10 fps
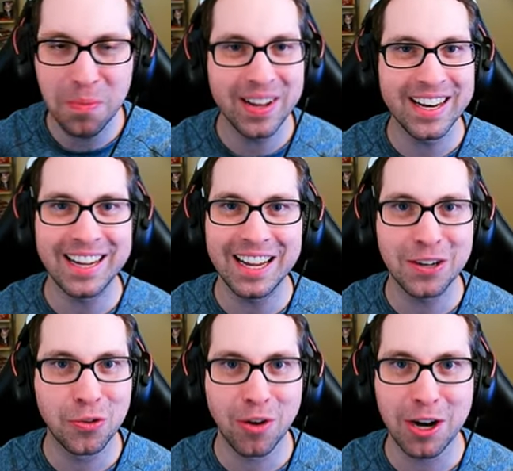many
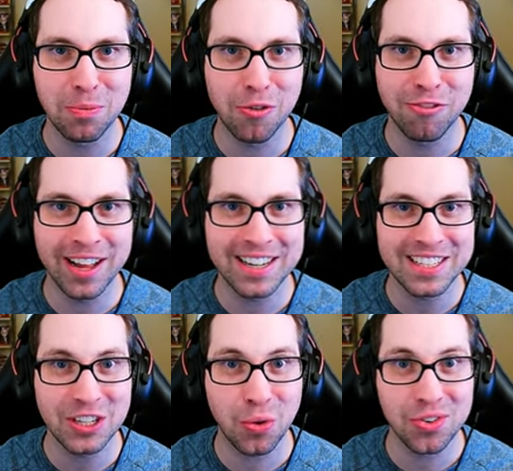incredible
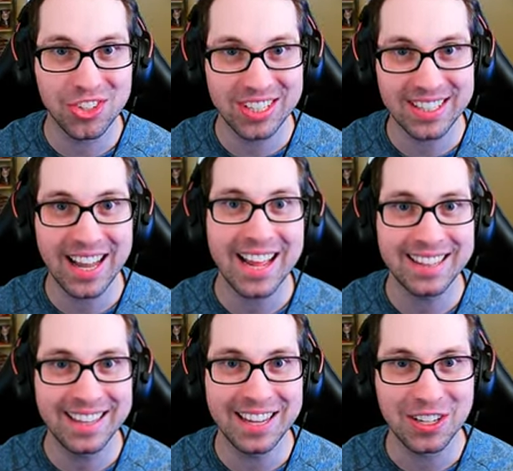fantasy courses
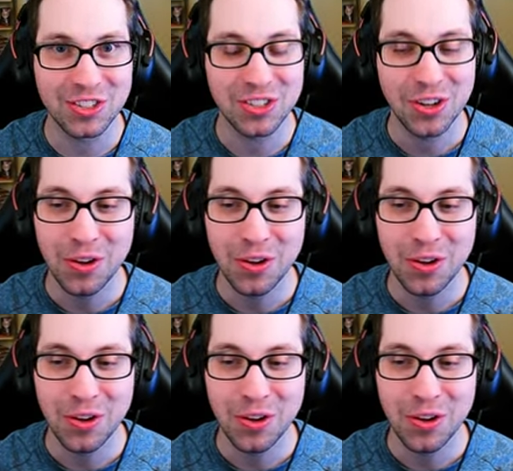like this.